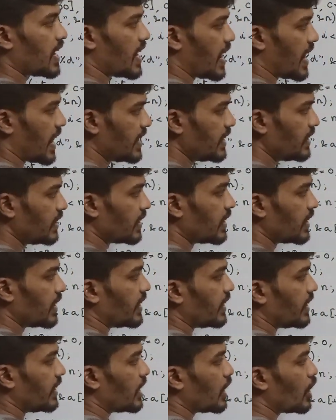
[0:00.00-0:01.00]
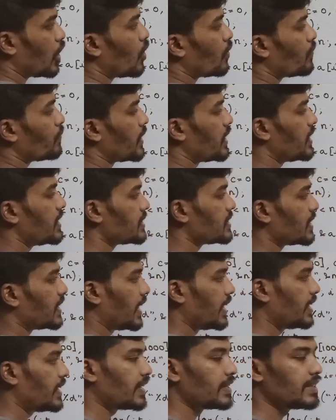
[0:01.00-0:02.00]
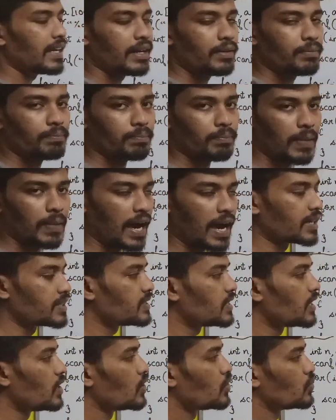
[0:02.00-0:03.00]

and a of i is greater than max.